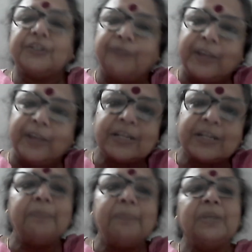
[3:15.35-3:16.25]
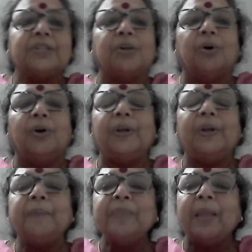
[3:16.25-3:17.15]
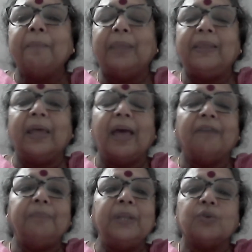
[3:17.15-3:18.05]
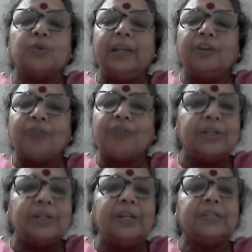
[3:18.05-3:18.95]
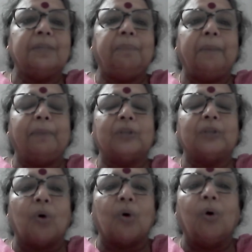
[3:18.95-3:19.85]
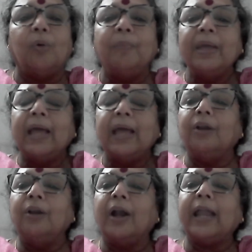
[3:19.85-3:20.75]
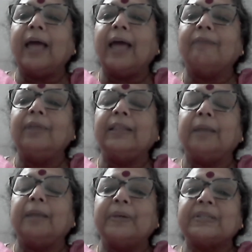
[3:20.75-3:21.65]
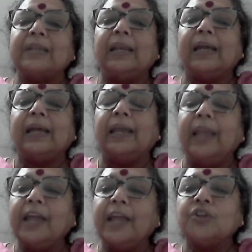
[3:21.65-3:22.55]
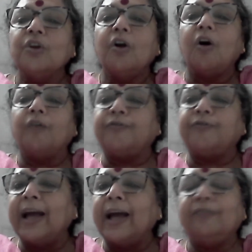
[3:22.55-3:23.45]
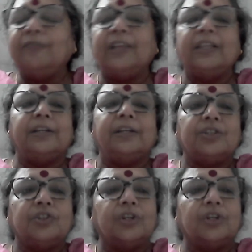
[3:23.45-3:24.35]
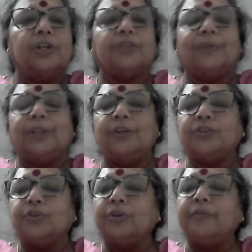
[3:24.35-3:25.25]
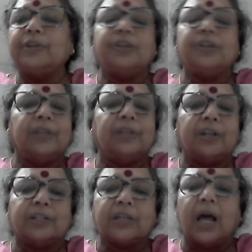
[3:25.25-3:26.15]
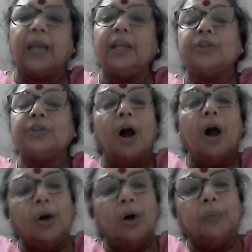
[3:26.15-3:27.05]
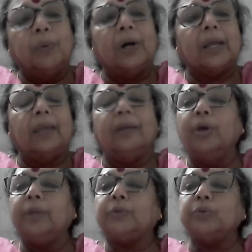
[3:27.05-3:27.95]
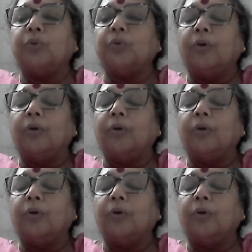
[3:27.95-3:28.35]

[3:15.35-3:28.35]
Yes, FaceTime is good, but there have been so many tragedies in people's home and not having that personal connect of fun, whether it is church, whether it's university, whether it's college, or working, going to